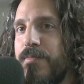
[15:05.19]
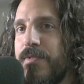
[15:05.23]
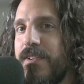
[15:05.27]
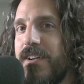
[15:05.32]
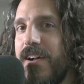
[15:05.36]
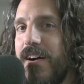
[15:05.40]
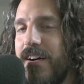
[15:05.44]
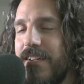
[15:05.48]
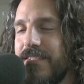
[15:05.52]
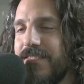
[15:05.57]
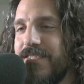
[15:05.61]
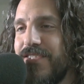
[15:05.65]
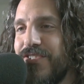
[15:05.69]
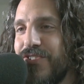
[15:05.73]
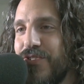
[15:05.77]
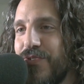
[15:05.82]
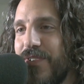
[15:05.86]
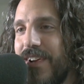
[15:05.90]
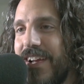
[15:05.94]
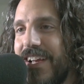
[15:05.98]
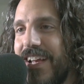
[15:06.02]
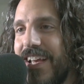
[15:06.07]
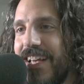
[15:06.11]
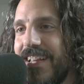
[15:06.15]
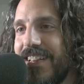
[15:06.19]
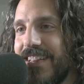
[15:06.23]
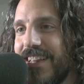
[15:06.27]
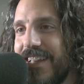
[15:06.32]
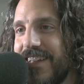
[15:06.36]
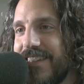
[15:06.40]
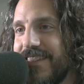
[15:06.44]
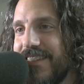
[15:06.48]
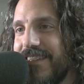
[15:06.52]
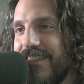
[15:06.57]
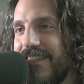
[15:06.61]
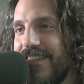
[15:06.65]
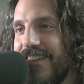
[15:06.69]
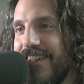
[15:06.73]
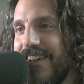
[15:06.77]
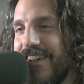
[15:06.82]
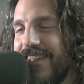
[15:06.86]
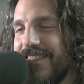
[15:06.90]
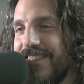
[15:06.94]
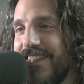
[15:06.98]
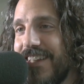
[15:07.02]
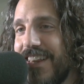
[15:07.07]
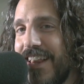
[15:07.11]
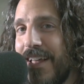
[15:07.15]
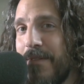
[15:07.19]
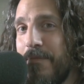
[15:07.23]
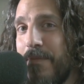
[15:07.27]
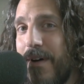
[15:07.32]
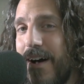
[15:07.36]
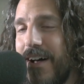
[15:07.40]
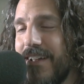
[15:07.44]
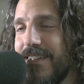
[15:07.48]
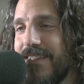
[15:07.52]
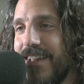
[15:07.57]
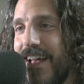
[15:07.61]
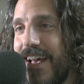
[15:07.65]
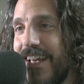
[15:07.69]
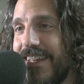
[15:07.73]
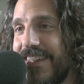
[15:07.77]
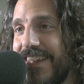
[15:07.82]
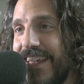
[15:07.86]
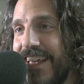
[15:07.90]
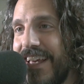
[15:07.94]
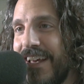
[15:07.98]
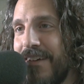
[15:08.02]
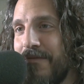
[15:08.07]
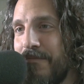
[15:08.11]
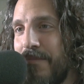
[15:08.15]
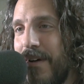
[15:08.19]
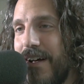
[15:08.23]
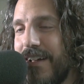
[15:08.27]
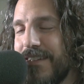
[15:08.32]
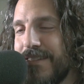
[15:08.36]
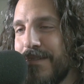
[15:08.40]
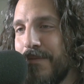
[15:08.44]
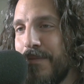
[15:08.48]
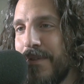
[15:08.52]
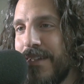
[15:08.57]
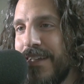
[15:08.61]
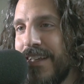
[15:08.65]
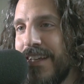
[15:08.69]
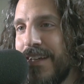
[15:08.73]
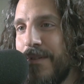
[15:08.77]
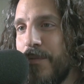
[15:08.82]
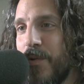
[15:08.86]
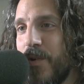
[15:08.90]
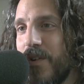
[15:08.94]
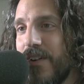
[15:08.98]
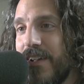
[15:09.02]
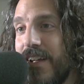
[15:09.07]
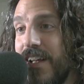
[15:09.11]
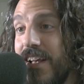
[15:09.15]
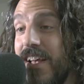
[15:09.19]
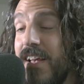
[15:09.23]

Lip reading: concentrate and listen until I can't possibly anymore.